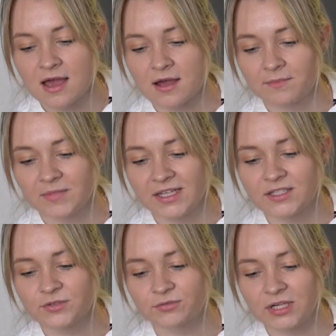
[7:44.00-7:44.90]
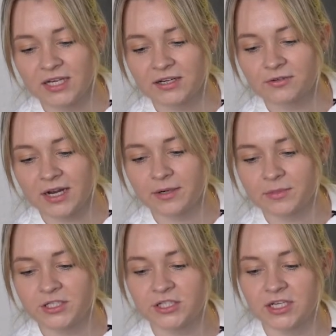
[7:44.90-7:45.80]
It's really great
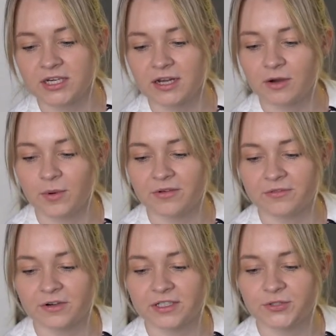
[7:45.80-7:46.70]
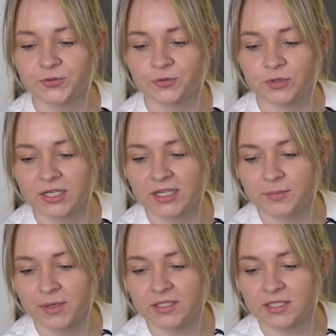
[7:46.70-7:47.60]
machine, however, it's really
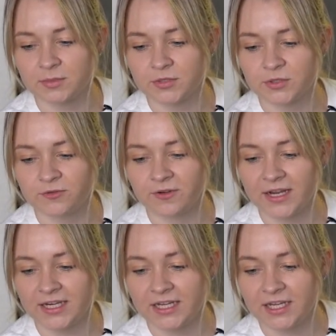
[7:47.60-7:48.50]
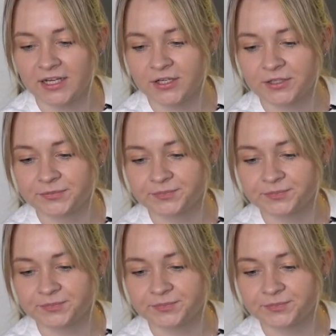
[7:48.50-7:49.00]
impossible to find here.